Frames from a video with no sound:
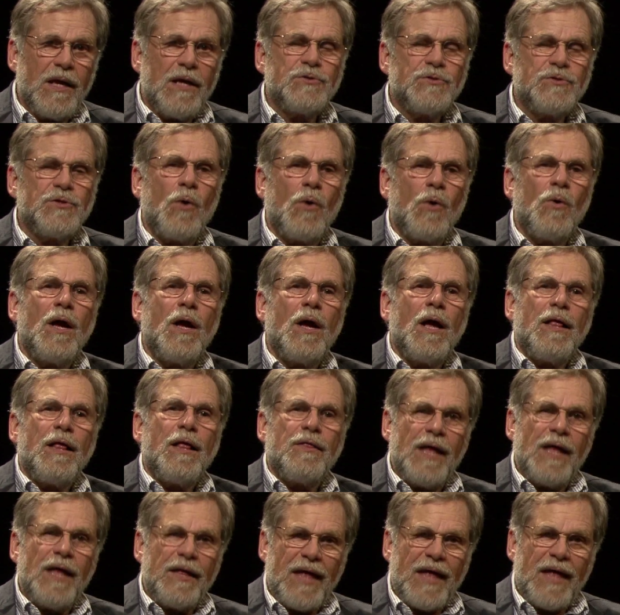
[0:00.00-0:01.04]
So
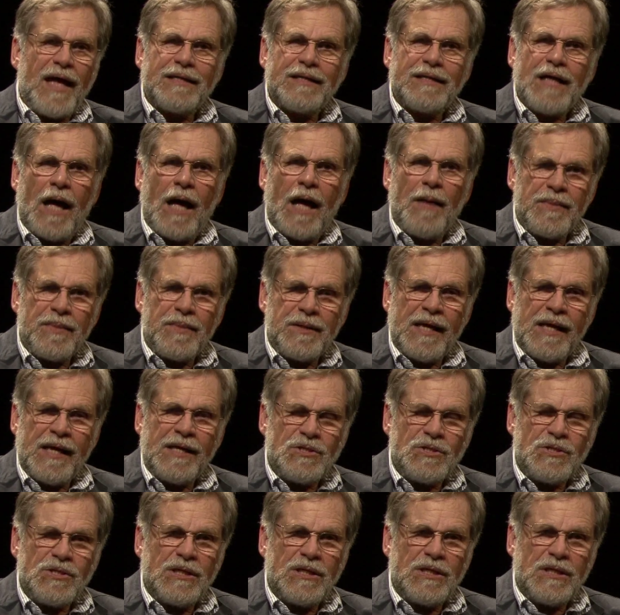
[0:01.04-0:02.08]
that, that
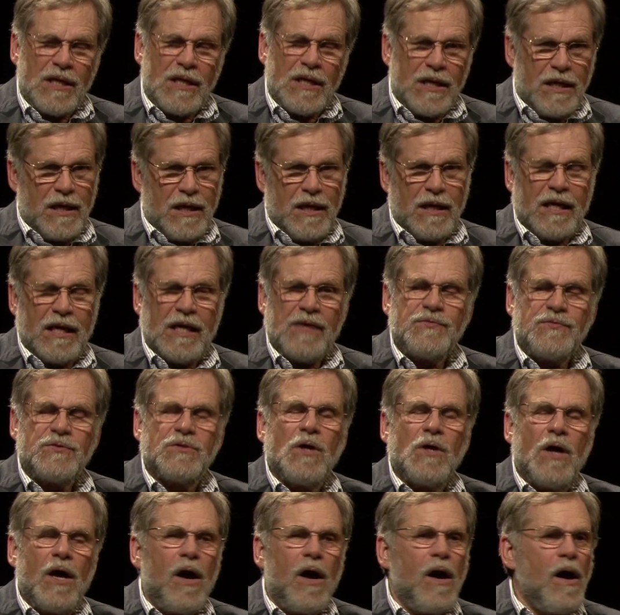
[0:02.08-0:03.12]
combination gives
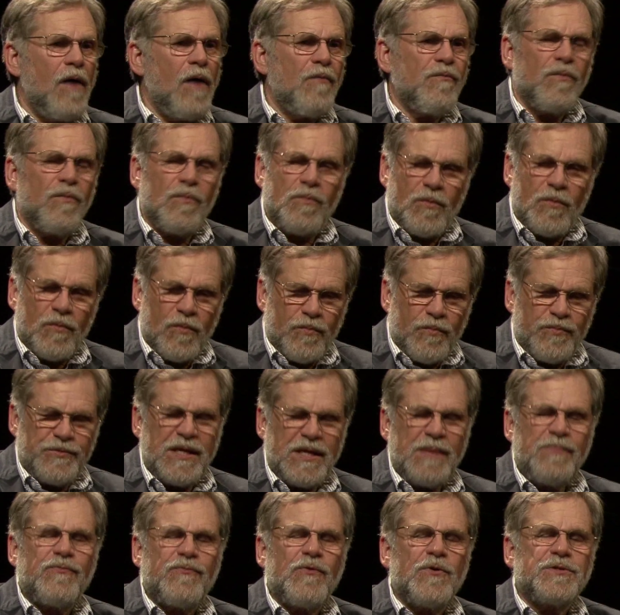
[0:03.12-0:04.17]
a
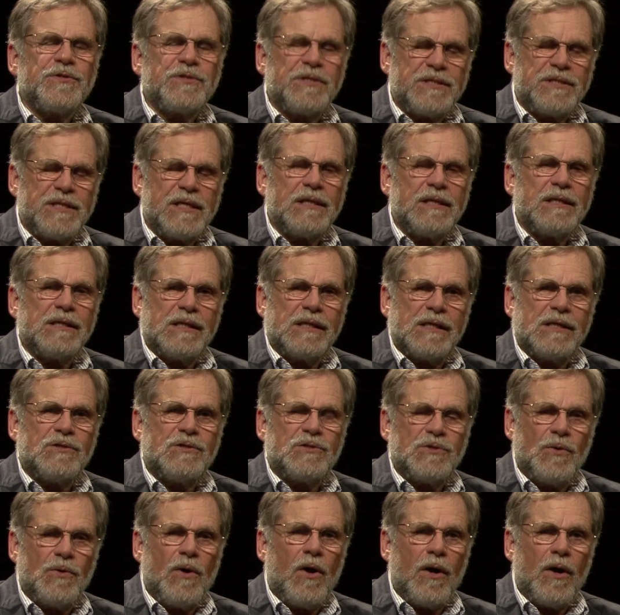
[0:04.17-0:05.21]
deep versatility
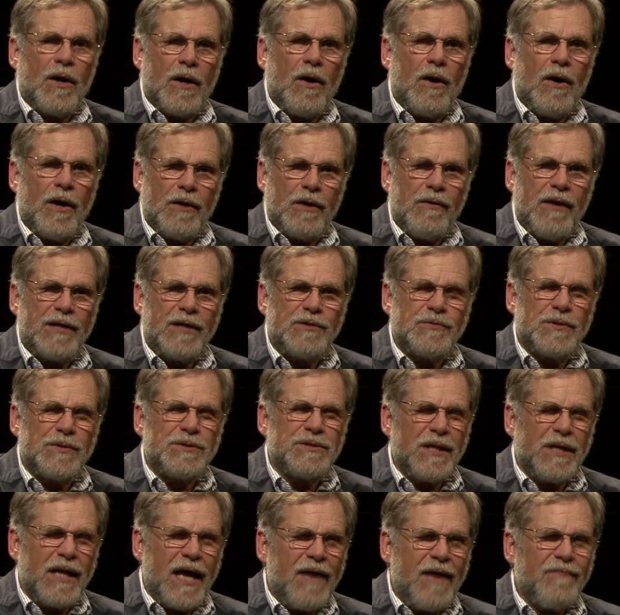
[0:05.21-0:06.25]
to our, our graduates.
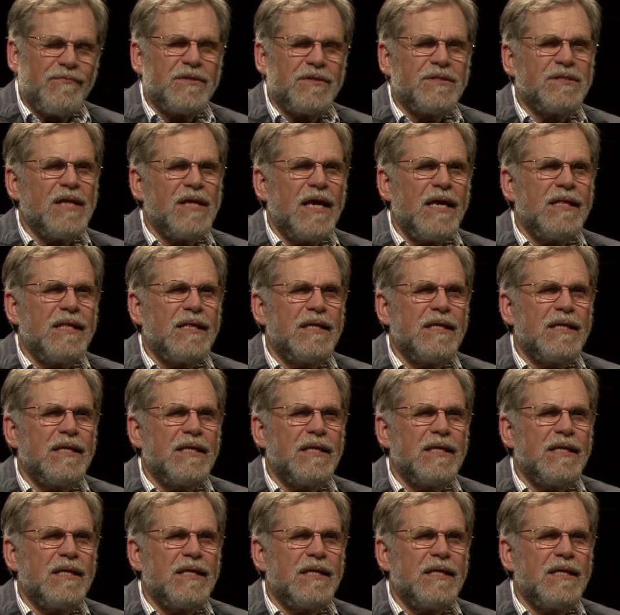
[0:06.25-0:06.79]
And I have to say